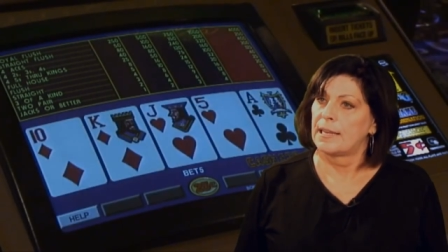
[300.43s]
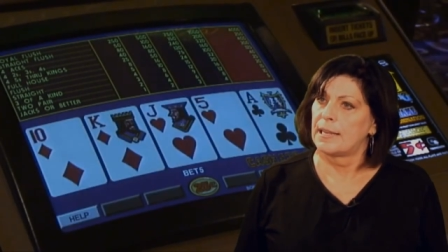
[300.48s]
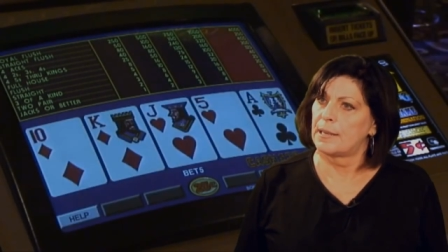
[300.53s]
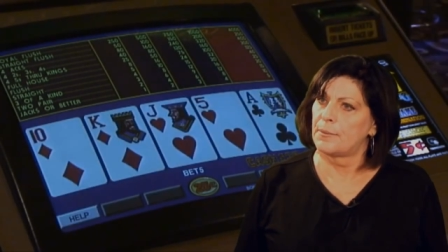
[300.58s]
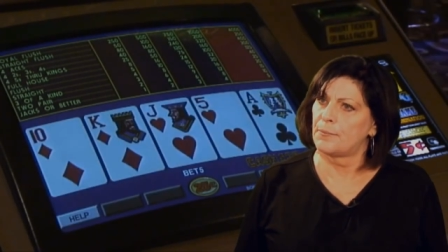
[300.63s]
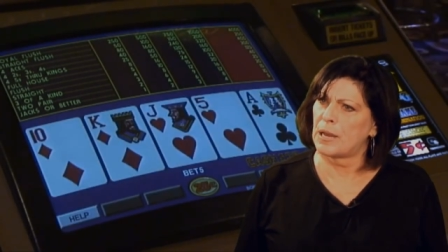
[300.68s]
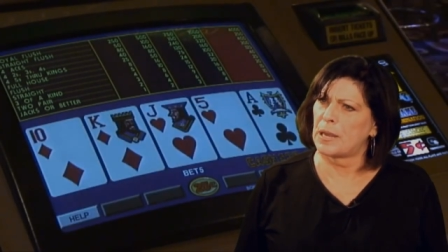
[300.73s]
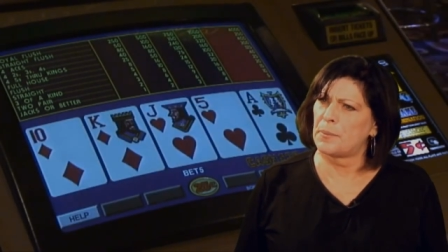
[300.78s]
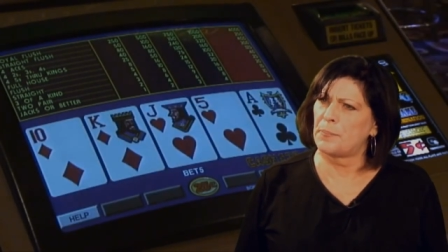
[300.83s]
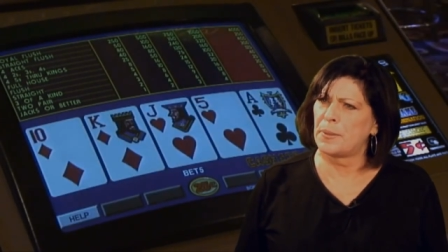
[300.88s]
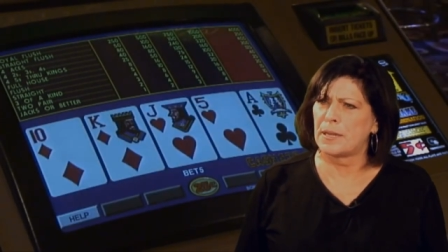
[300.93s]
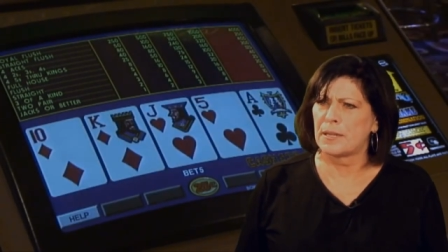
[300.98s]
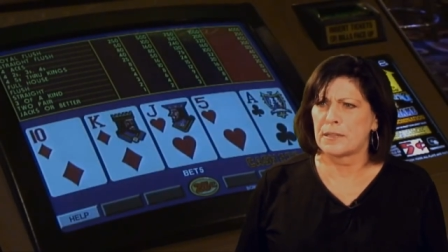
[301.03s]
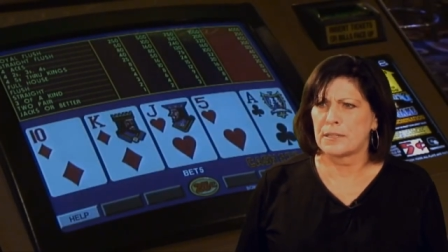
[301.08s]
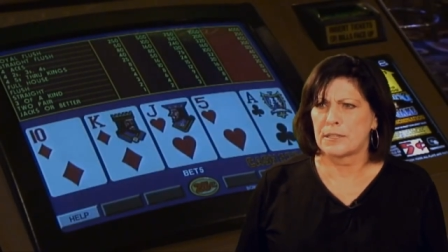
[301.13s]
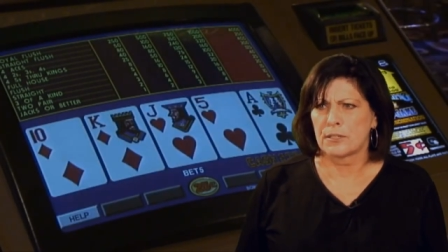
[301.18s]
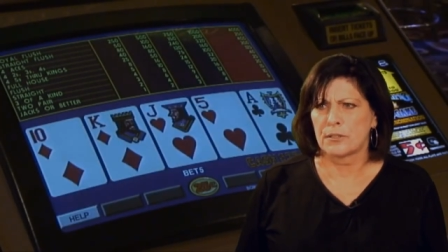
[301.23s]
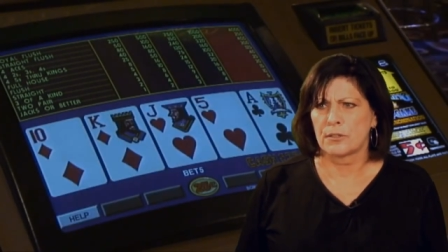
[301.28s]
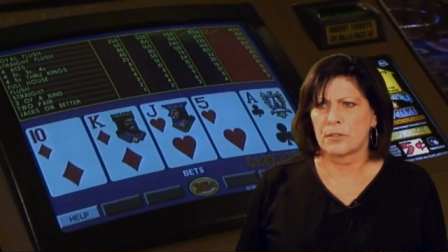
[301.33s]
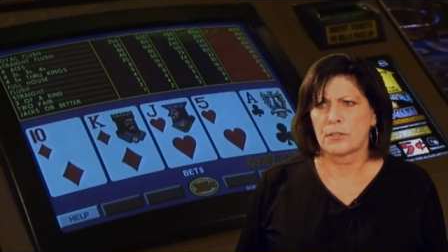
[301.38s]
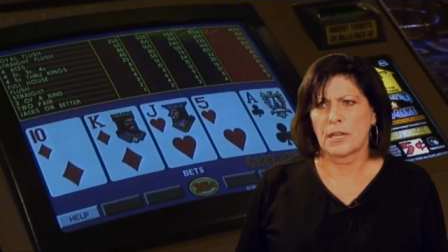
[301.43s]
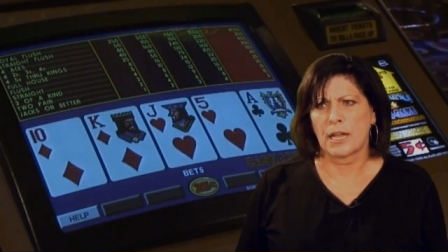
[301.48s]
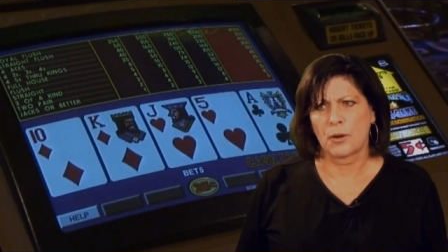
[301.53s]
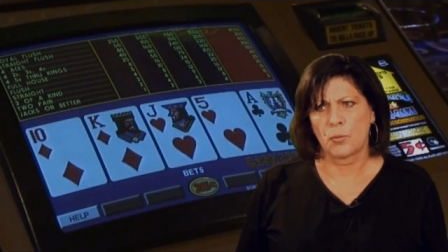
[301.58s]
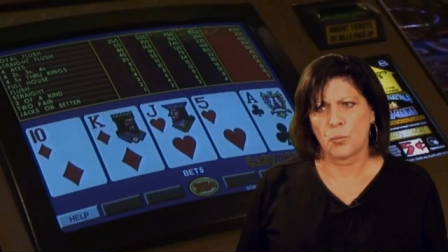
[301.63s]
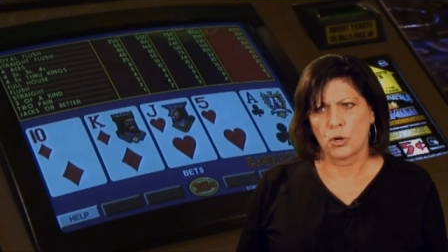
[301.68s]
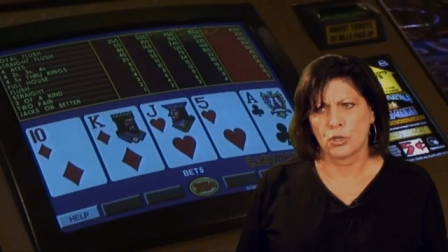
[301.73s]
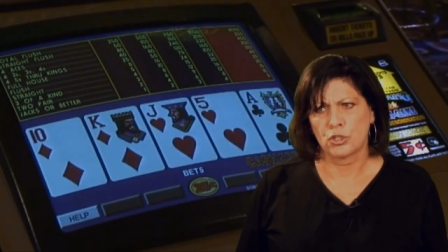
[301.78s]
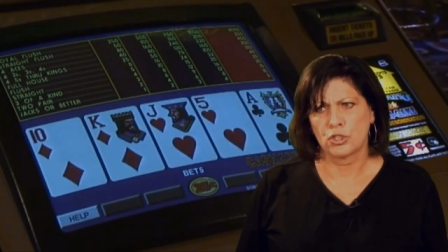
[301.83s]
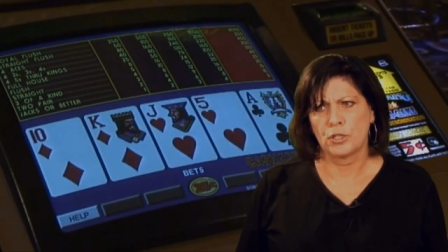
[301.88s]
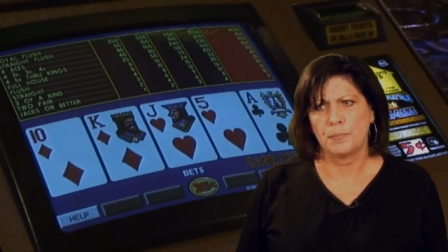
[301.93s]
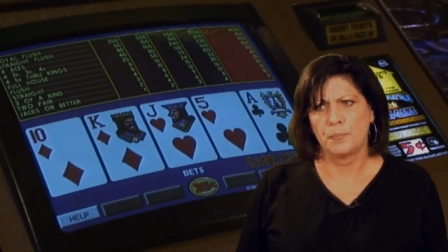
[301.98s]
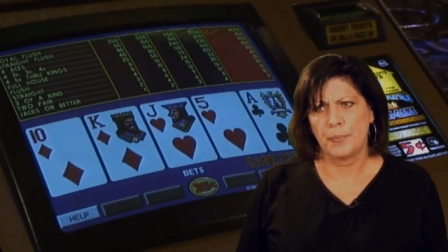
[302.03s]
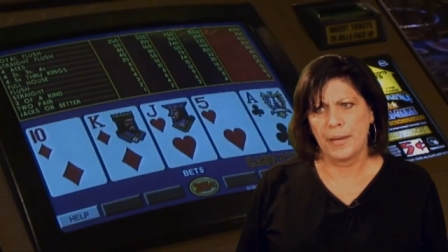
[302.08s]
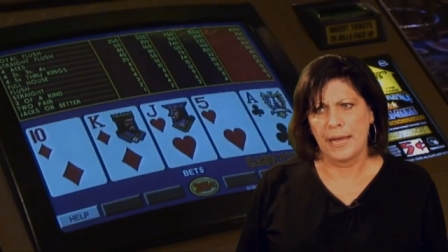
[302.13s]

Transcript: it might be a little like watching